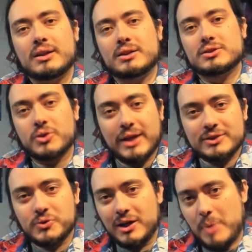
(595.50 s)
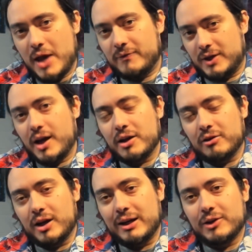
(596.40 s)
So that's why I'm advocating
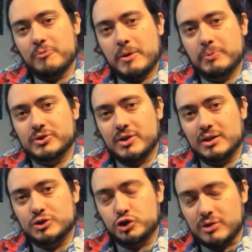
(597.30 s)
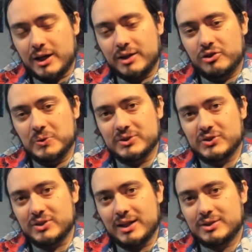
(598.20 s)
right now that people start trying to
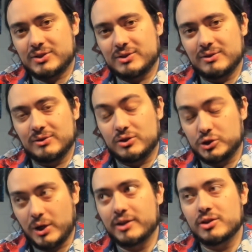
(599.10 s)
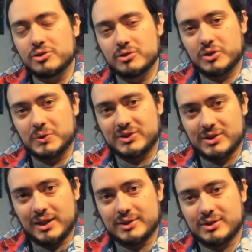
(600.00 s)
use to
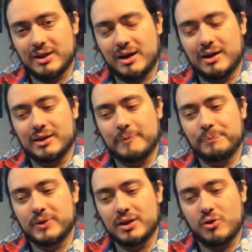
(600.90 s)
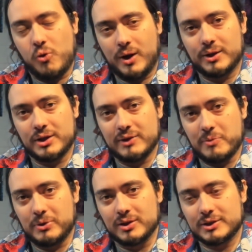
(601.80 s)
assess the quality of a
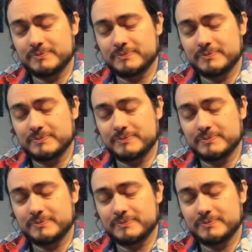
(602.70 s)
book,